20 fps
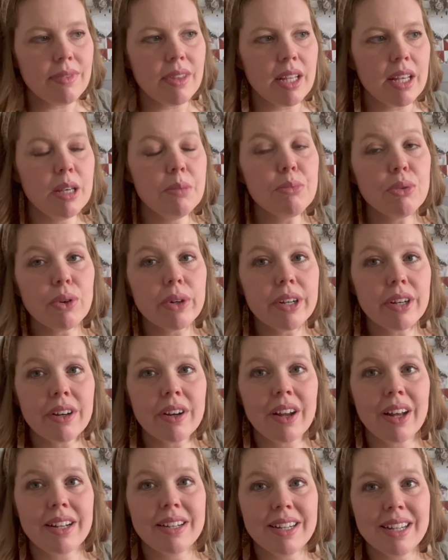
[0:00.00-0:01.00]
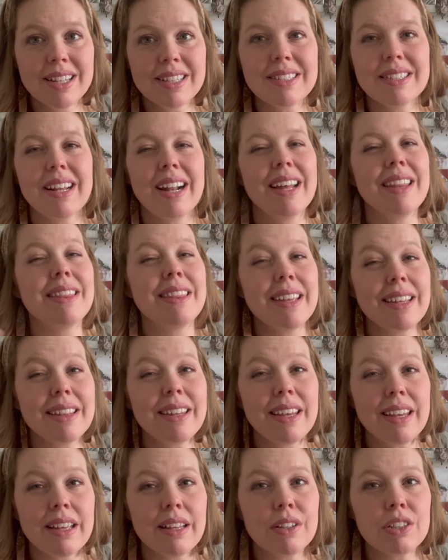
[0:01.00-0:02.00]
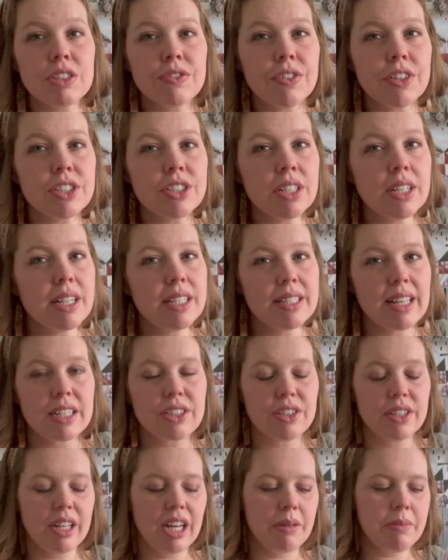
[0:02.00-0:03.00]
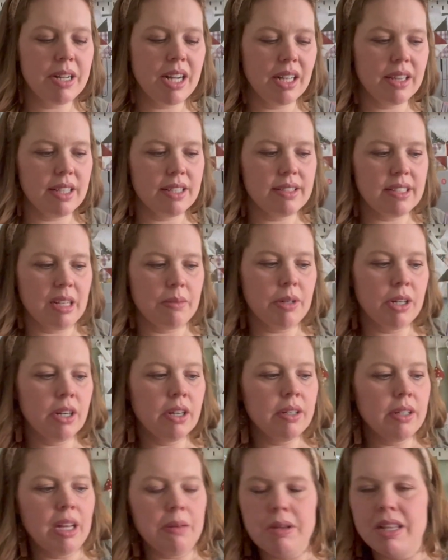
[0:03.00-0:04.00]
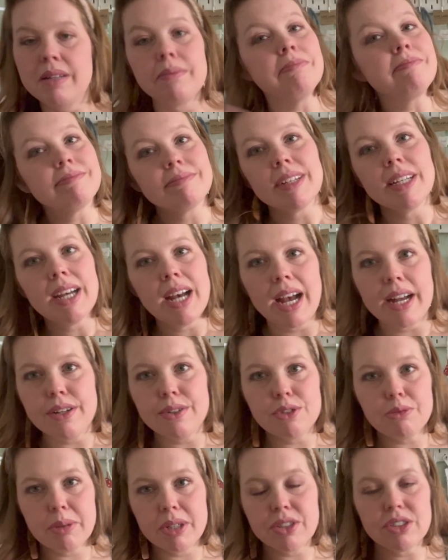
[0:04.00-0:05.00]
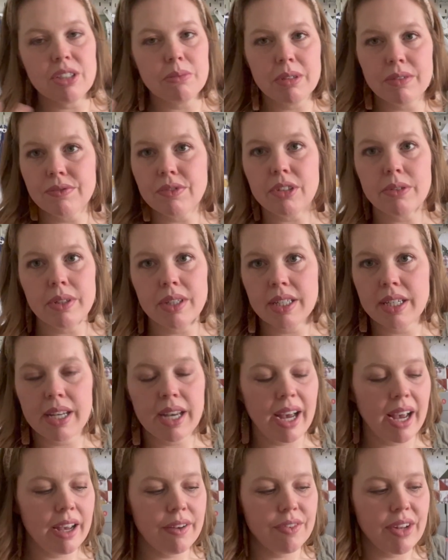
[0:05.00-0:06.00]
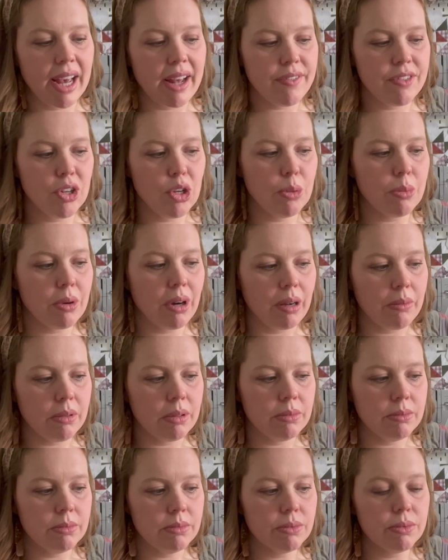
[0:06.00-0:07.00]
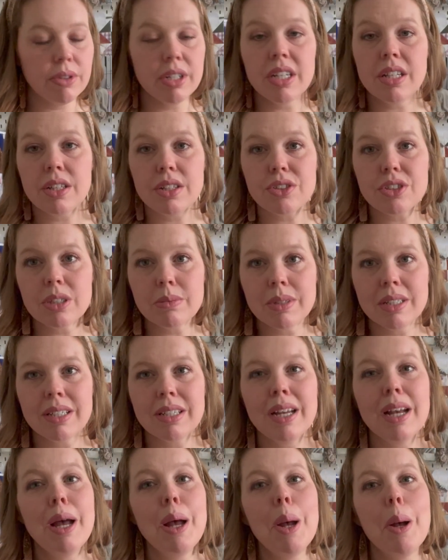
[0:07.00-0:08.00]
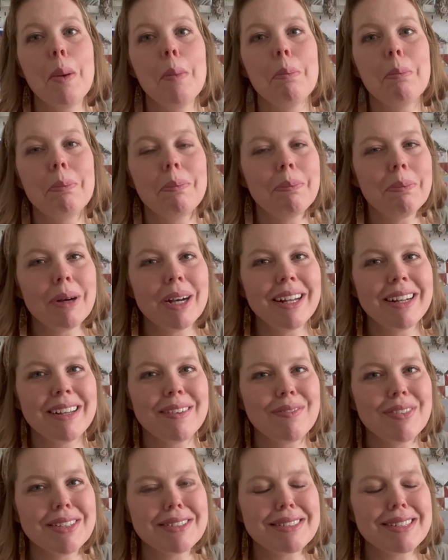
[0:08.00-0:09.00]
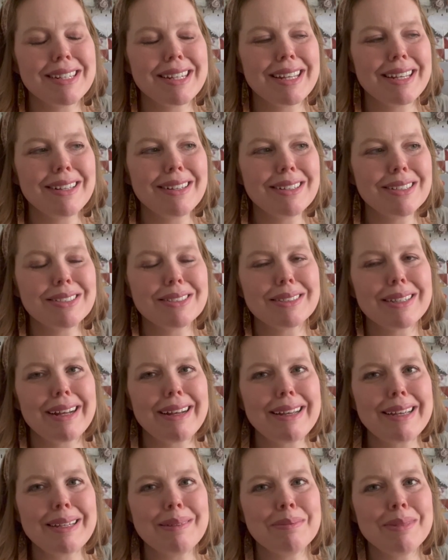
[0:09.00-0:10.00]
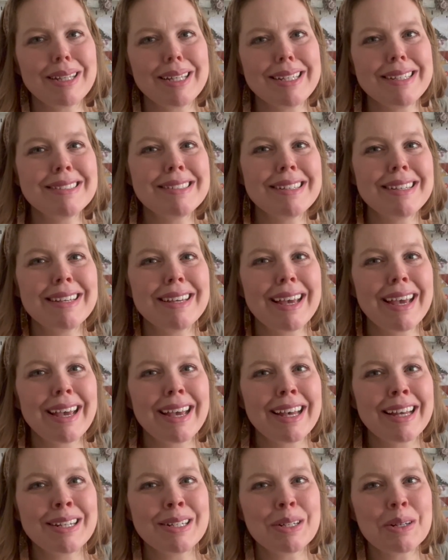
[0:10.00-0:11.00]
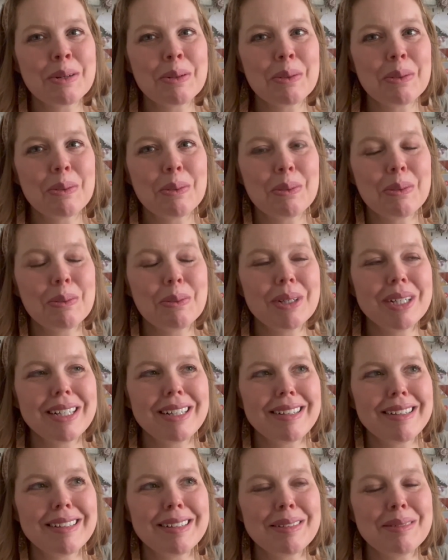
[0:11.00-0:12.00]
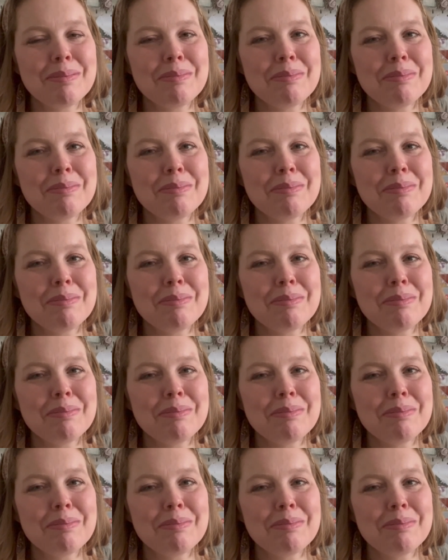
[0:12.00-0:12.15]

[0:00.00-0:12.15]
Embroidery on Knits. I think the English version is actually coming out this summer. I mean, I do speak German fluently. I have had no problem reading the German, but if it's in English, I'm lazy and will